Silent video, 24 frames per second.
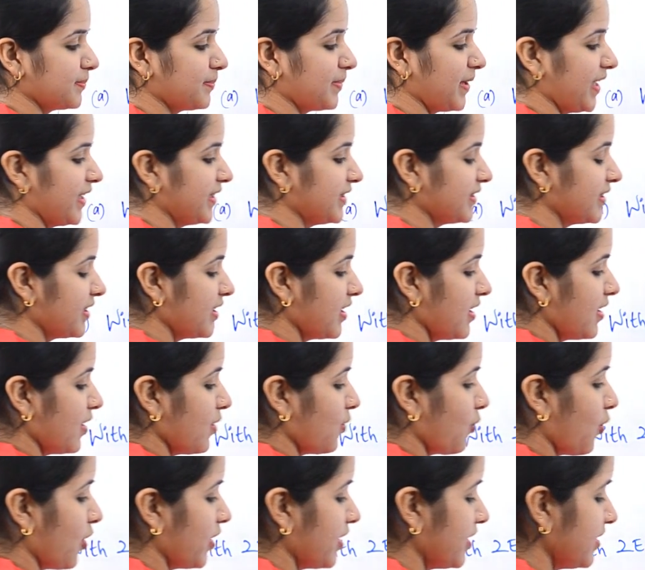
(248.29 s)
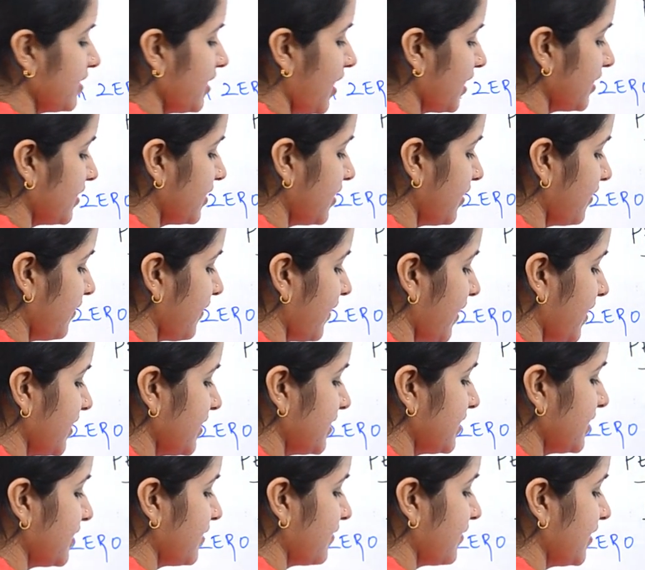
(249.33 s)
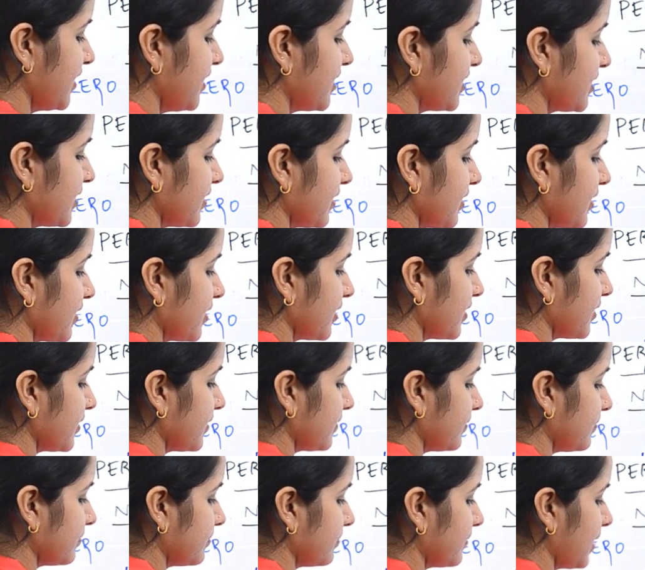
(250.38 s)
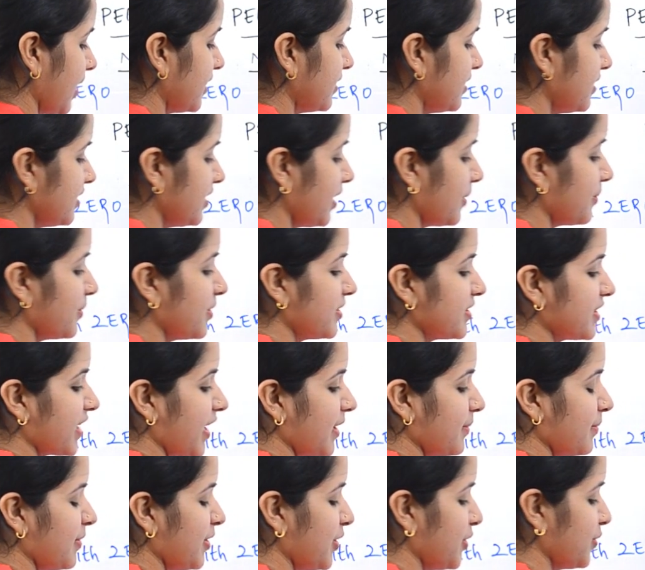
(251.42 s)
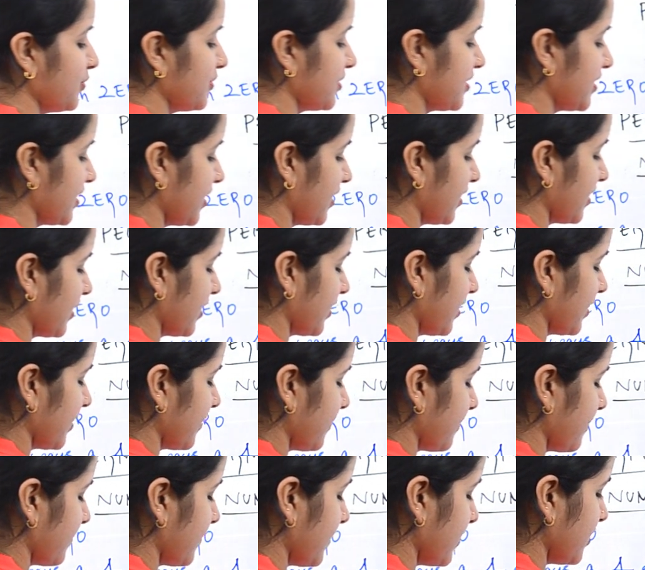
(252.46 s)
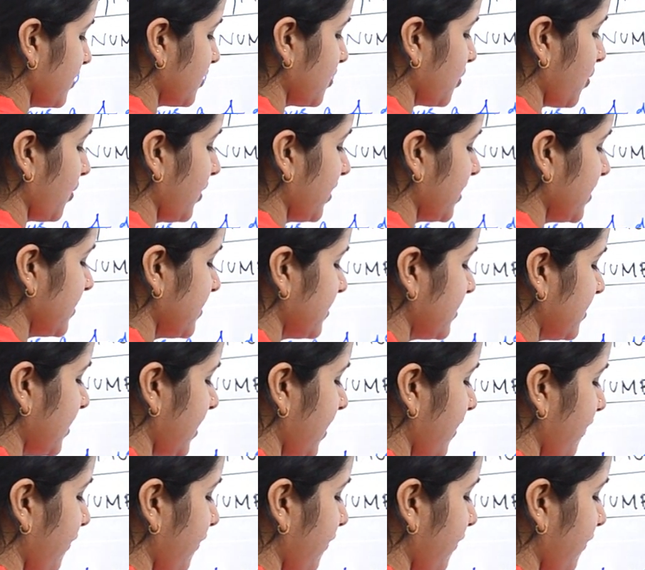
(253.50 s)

place, what are the other ways in which other numbers can be used here? So it is 3